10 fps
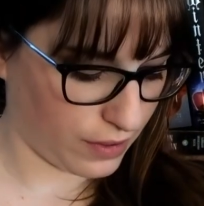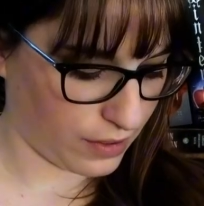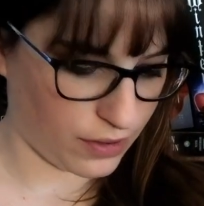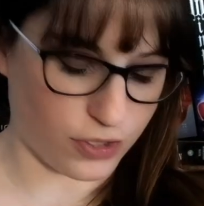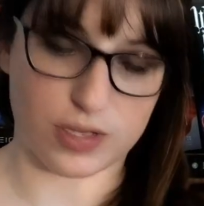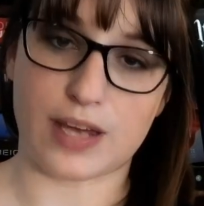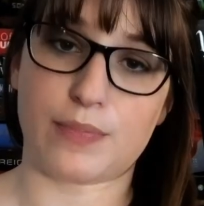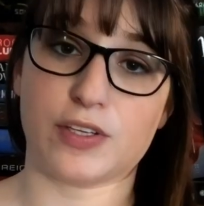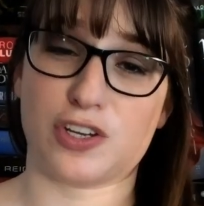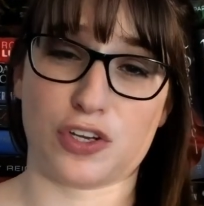there's a lot of
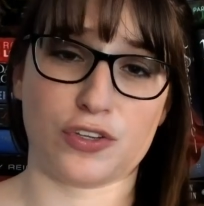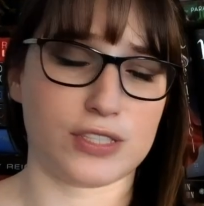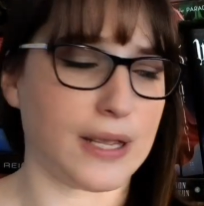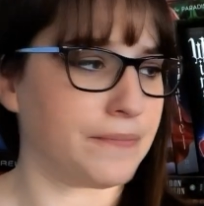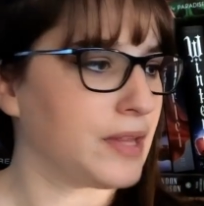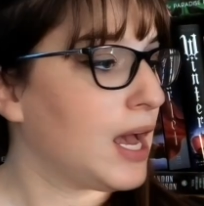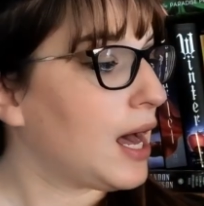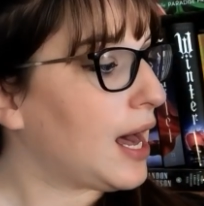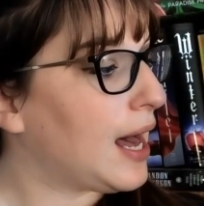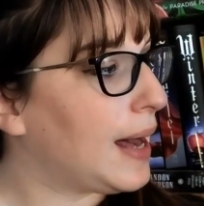books here. You'll see.
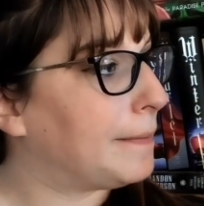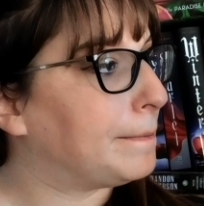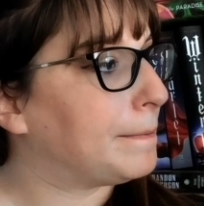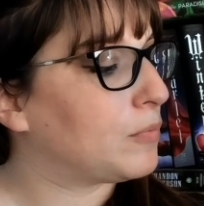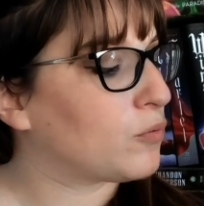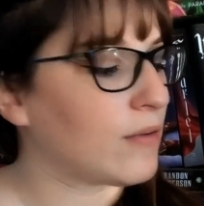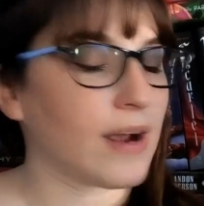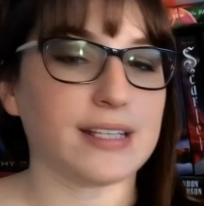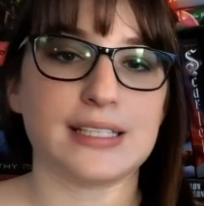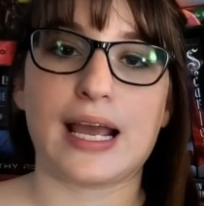Red
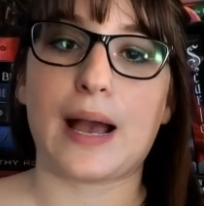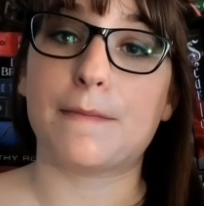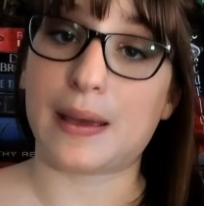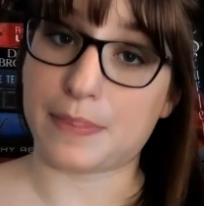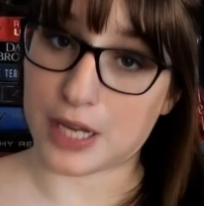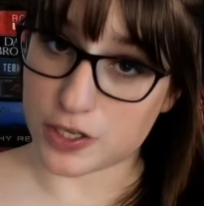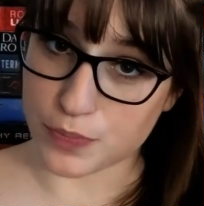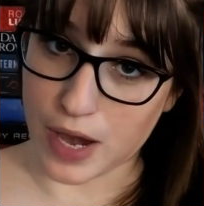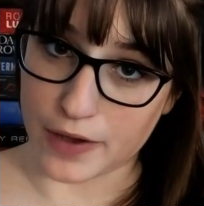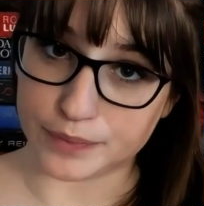Rising by Pierce
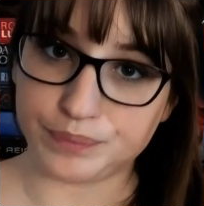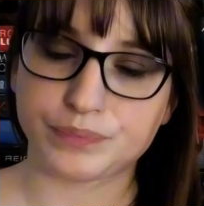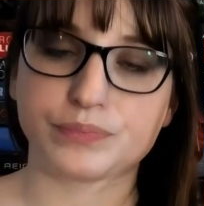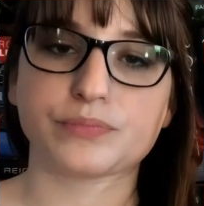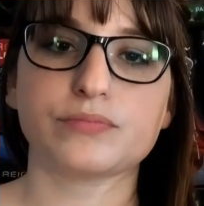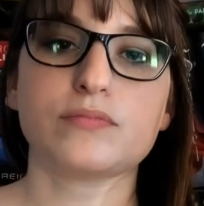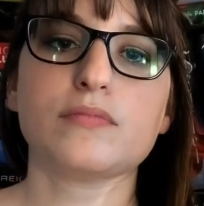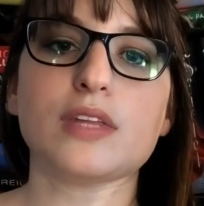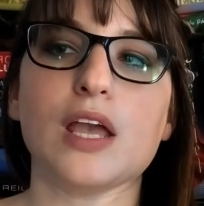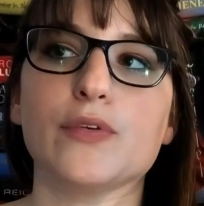Brown.
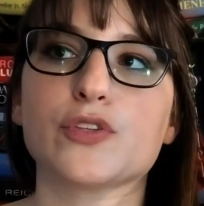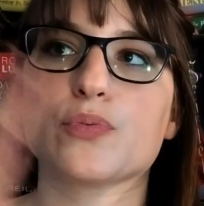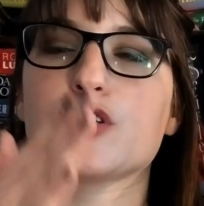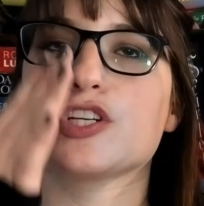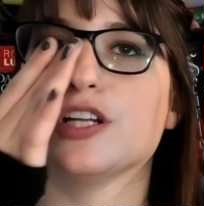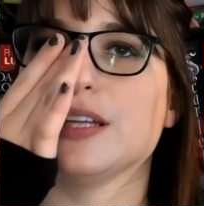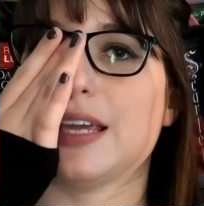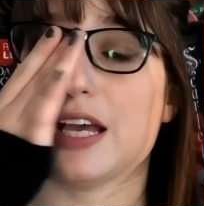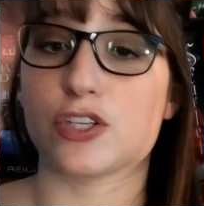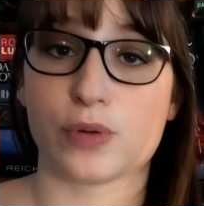It was
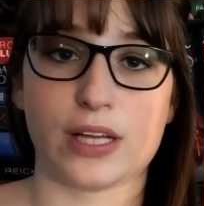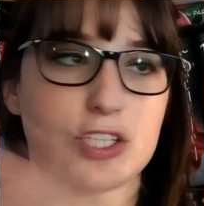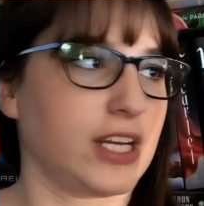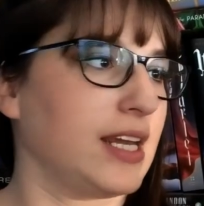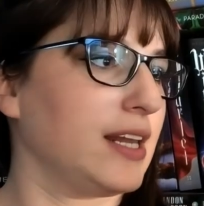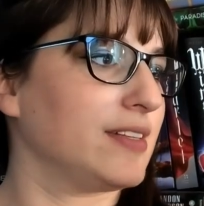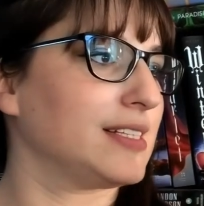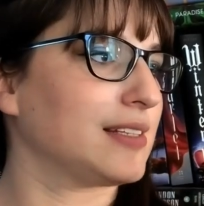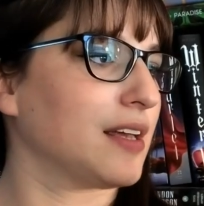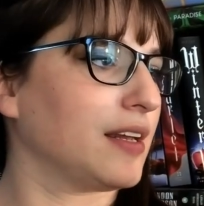originally a trilogy. It even
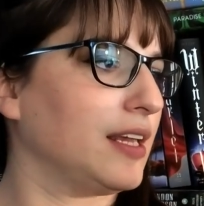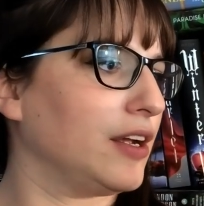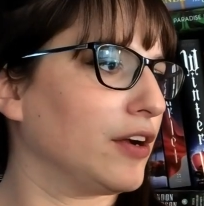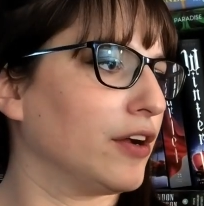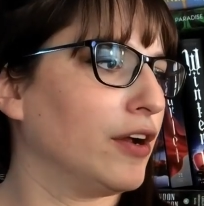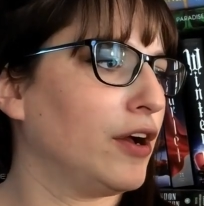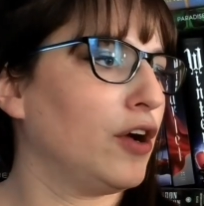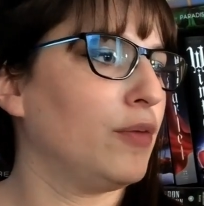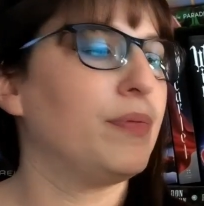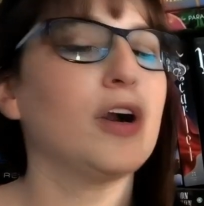says on here,
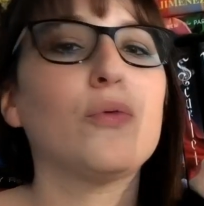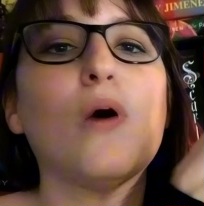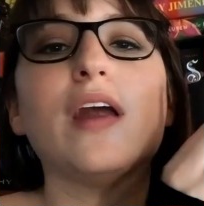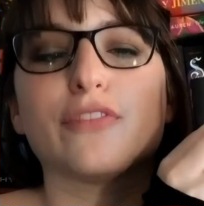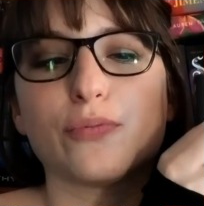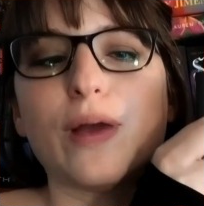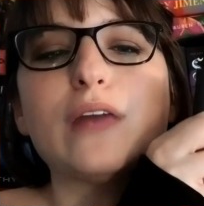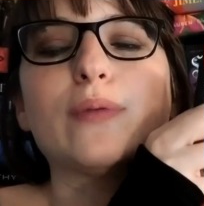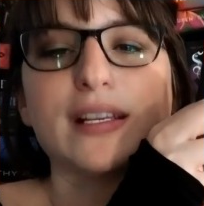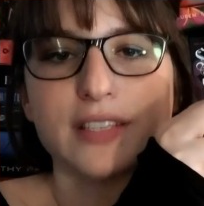book 1 of the Red
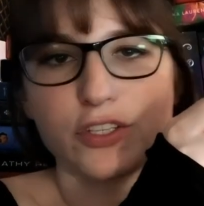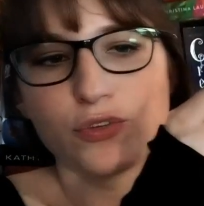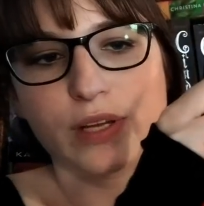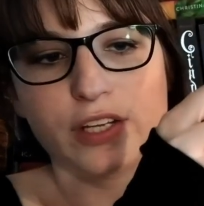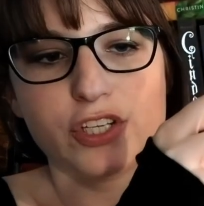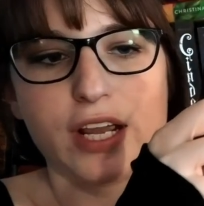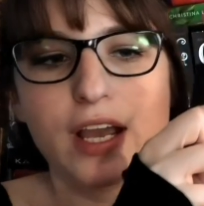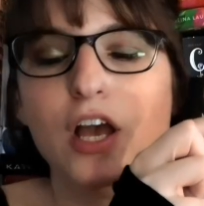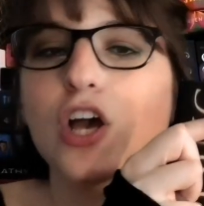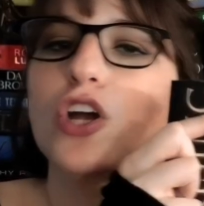Rising trilogy.
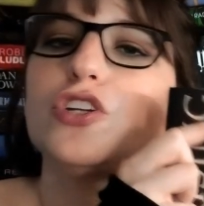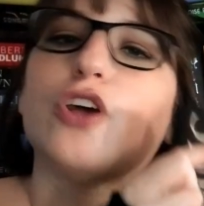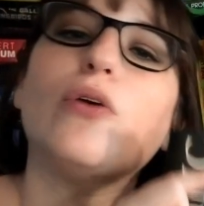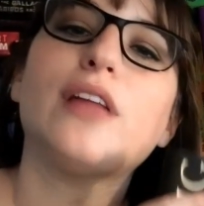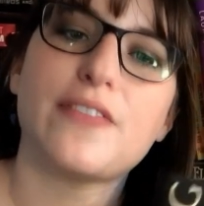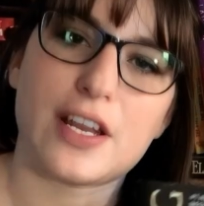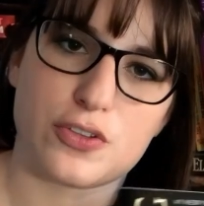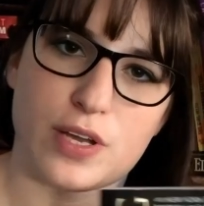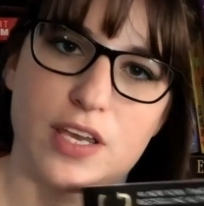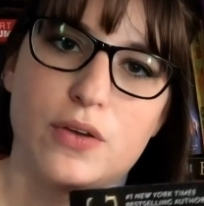Don't let that
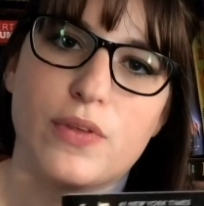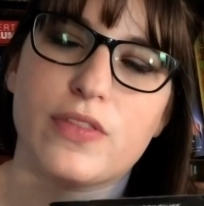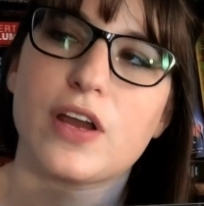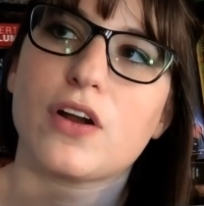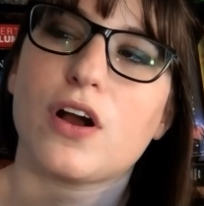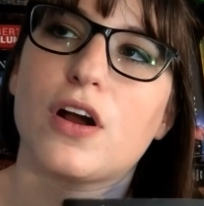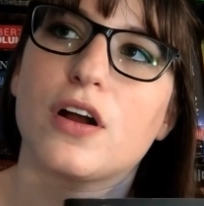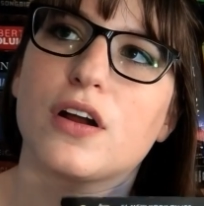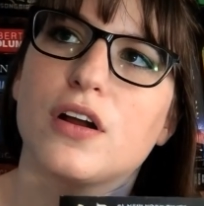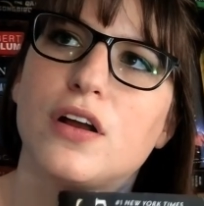trick you. There
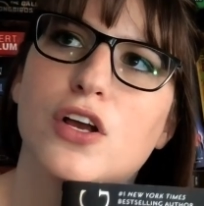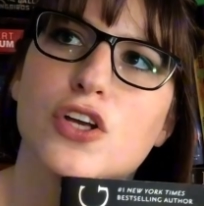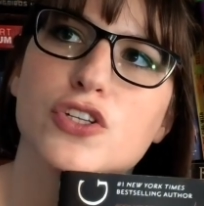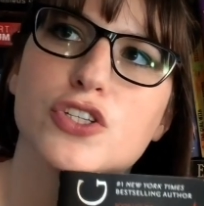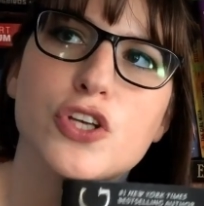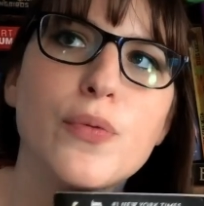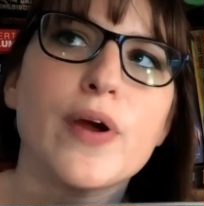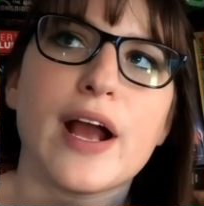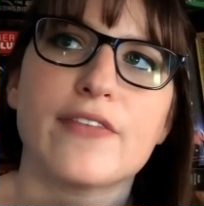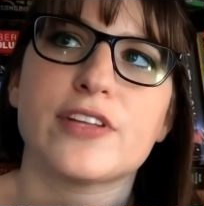are 2 more
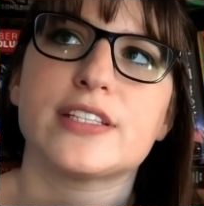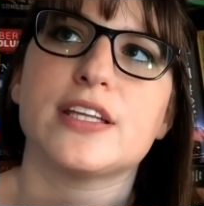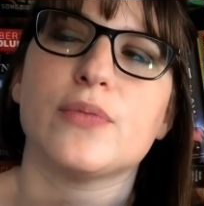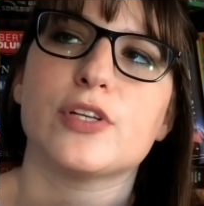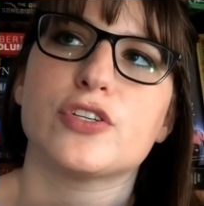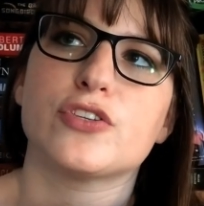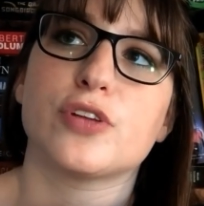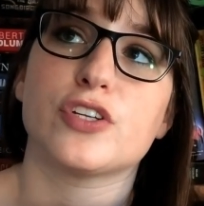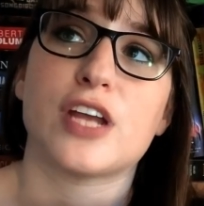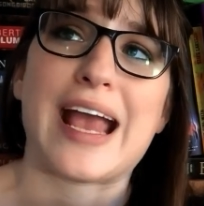after this in the original
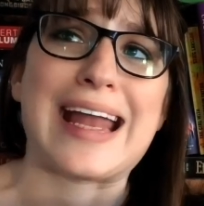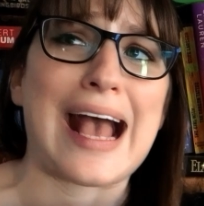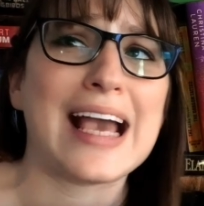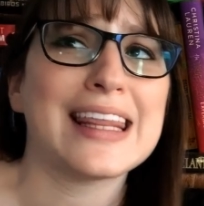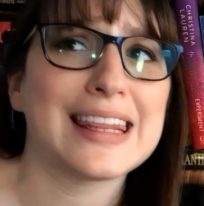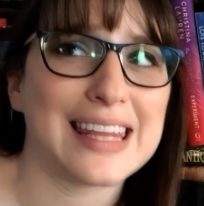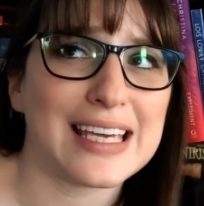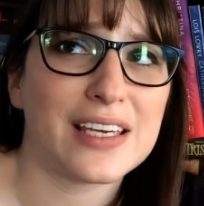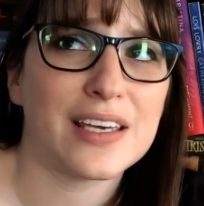trilogy, and I think